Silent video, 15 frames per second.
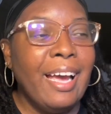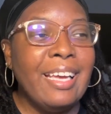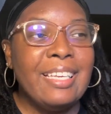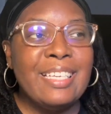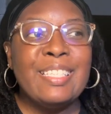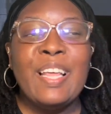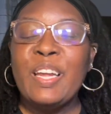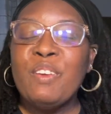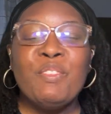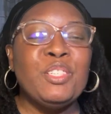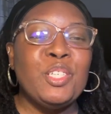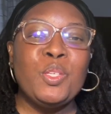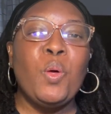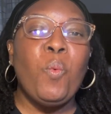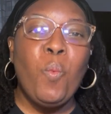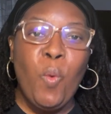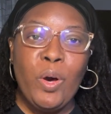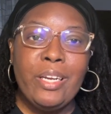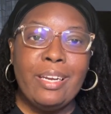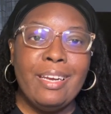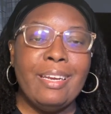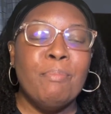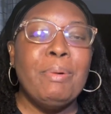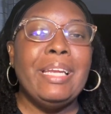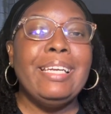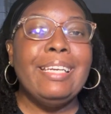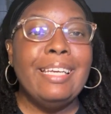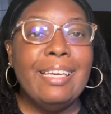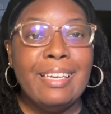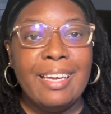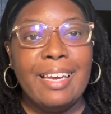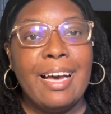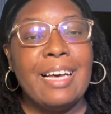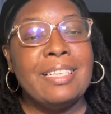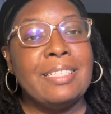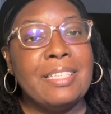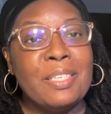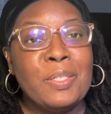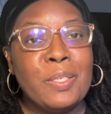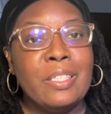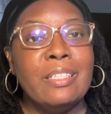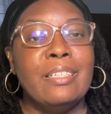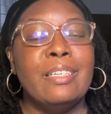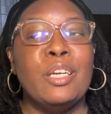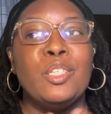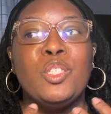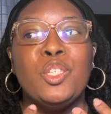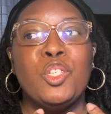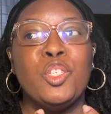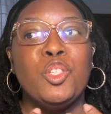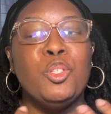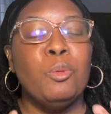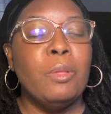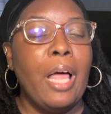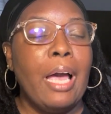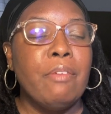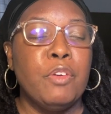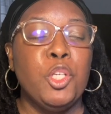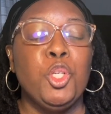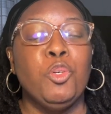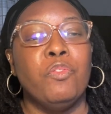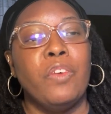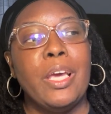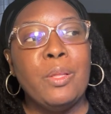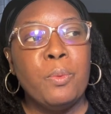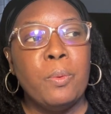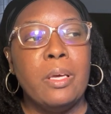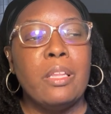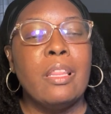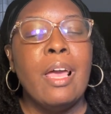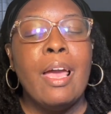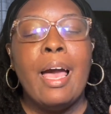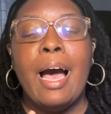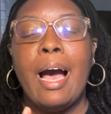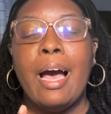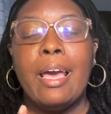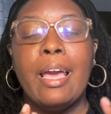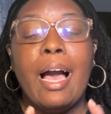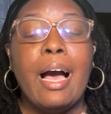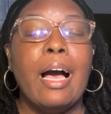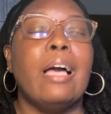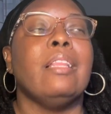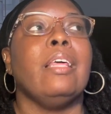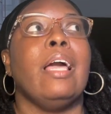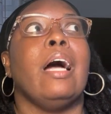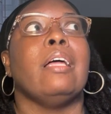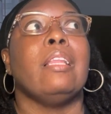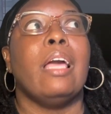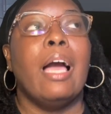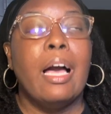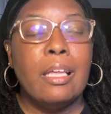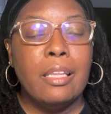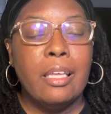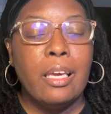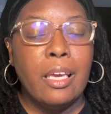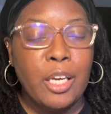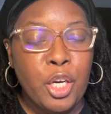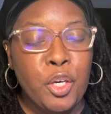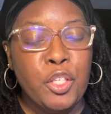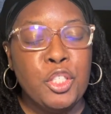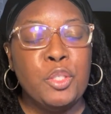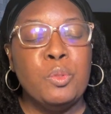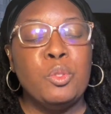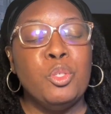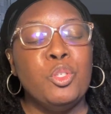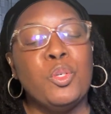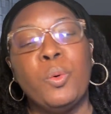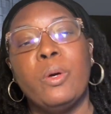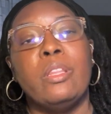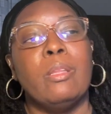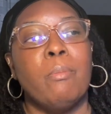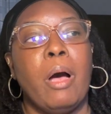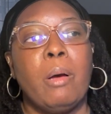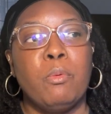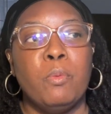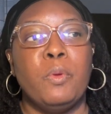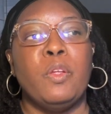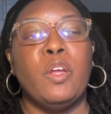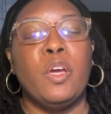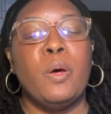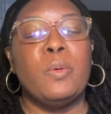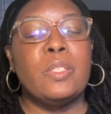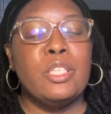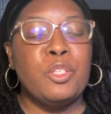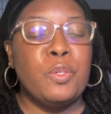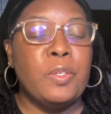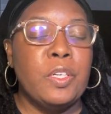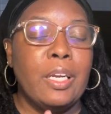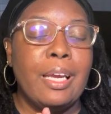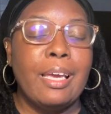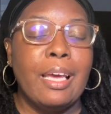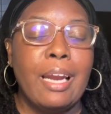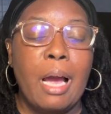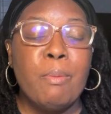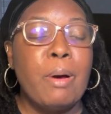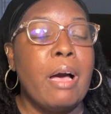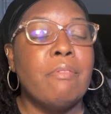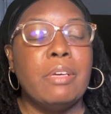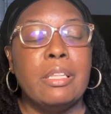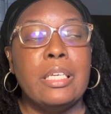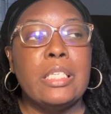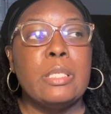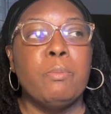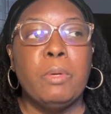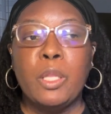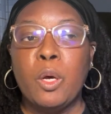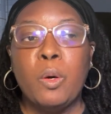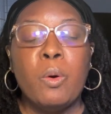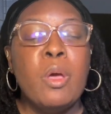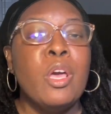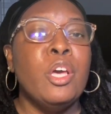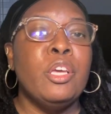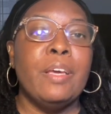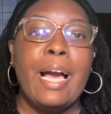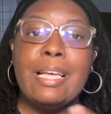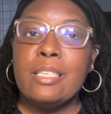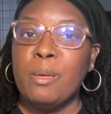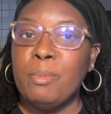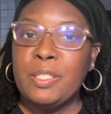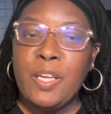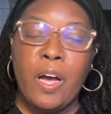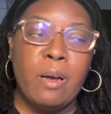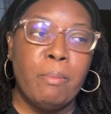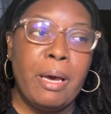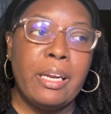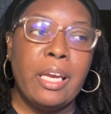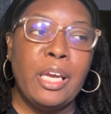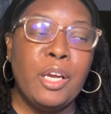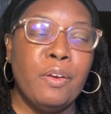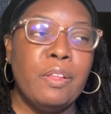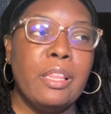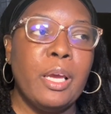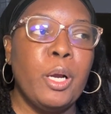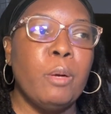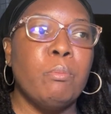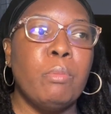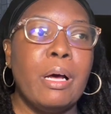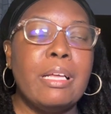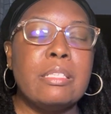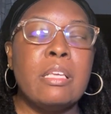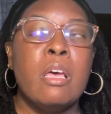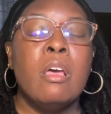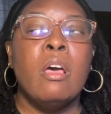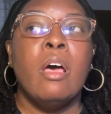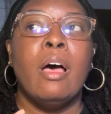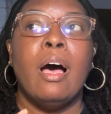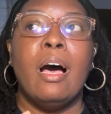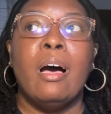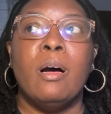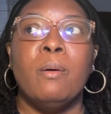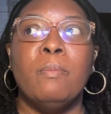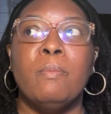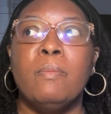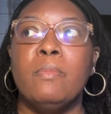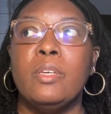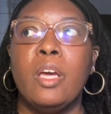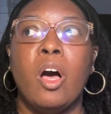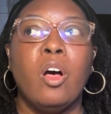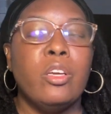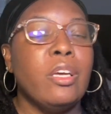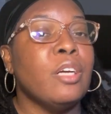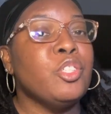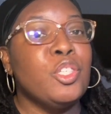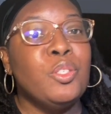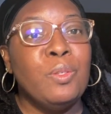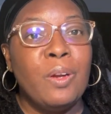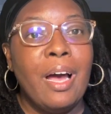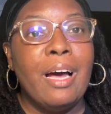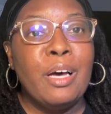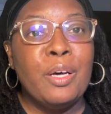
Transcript: it's not even just a wanting but needing a sisterhood to just do life and do faith with i highly highly highly encourage you to join the Bible Beauty Co sisterhood again i will have it linked below you guys hear me talk about it here and there but um, y'all y'all just do not